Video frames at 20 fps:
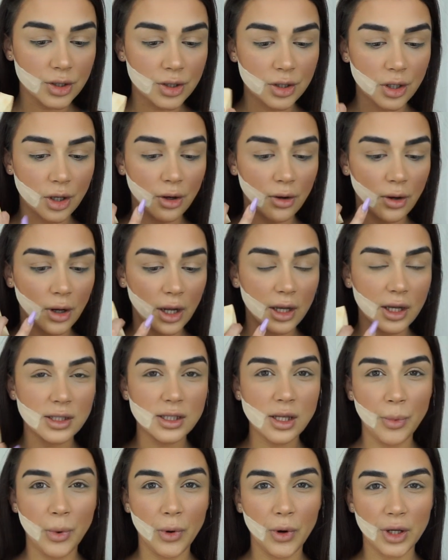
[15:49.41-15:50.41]
So I
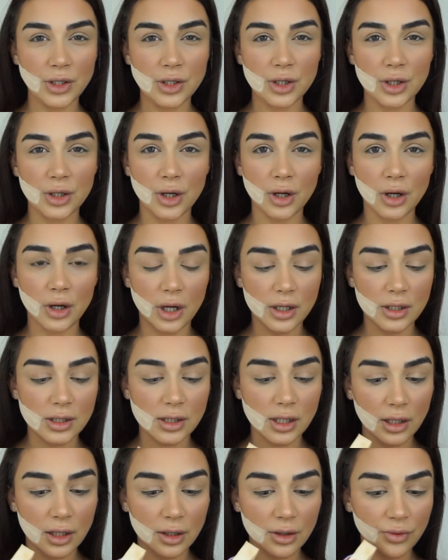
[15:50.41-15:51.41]
guess a pointer
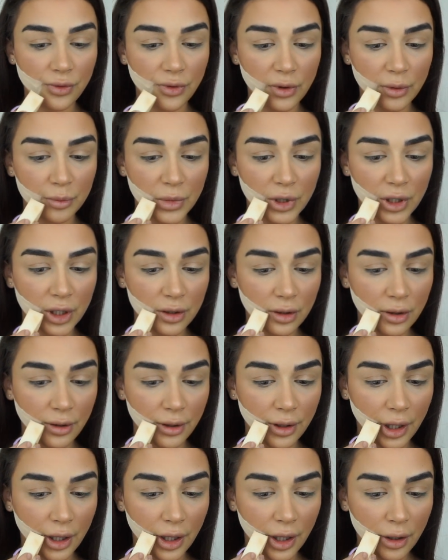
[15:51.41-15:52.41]
is like from your
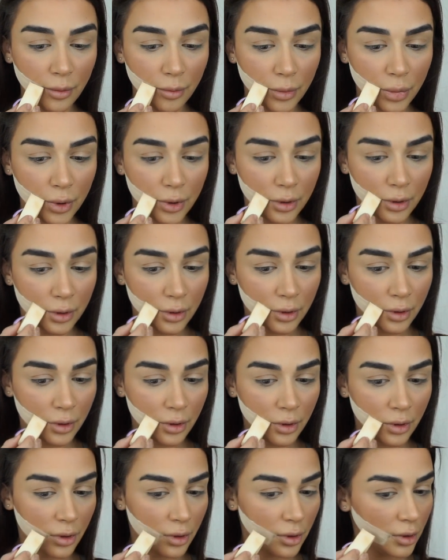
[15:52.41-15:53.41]
lip
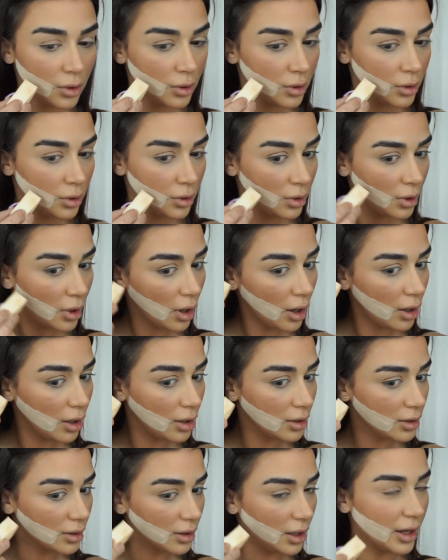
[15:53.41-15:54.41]

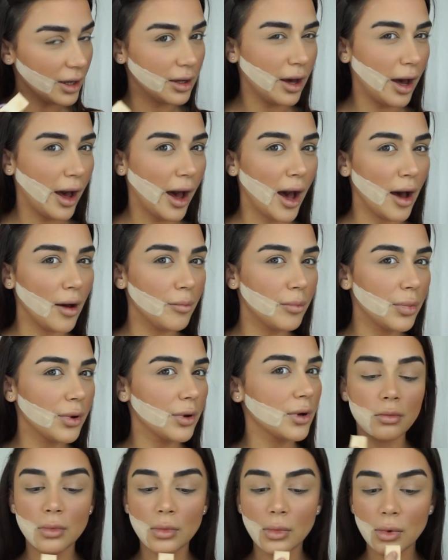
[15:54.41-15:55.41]
and like up.
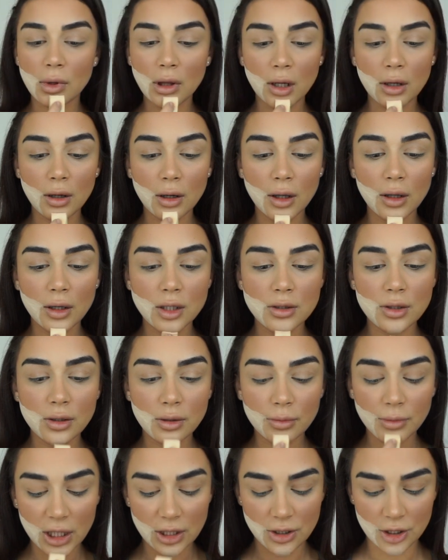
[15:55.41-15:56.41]
And then I like
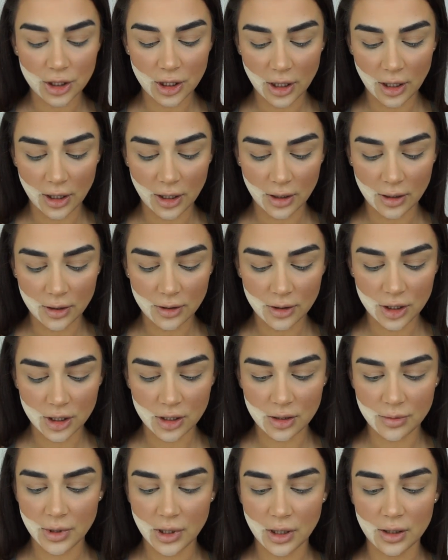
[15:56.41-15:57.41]
doing my chin
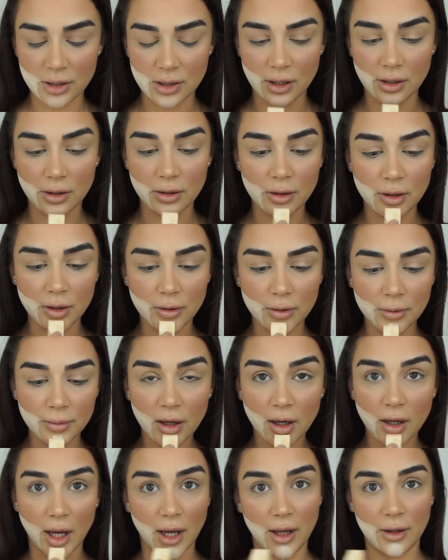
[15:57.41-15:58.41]
just because, I don't know,
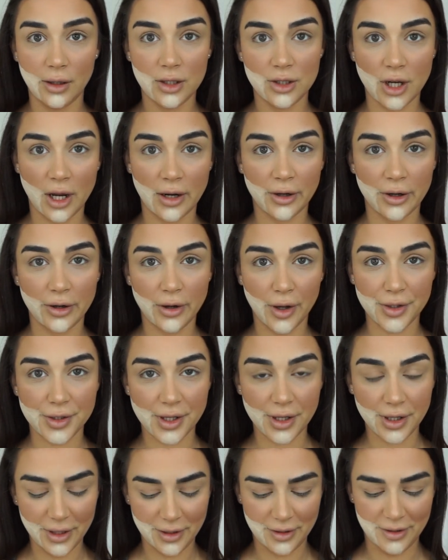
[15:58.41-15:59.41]
Kylie Jenner does
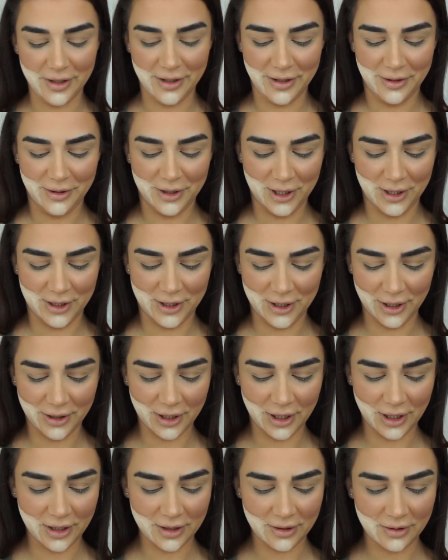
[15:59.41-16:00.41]
it. I'm just
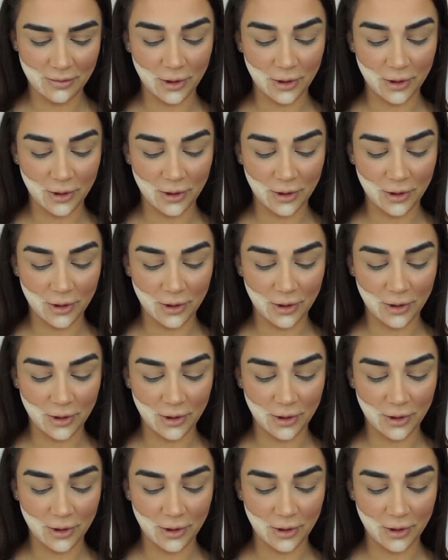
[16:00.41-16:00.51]
joking.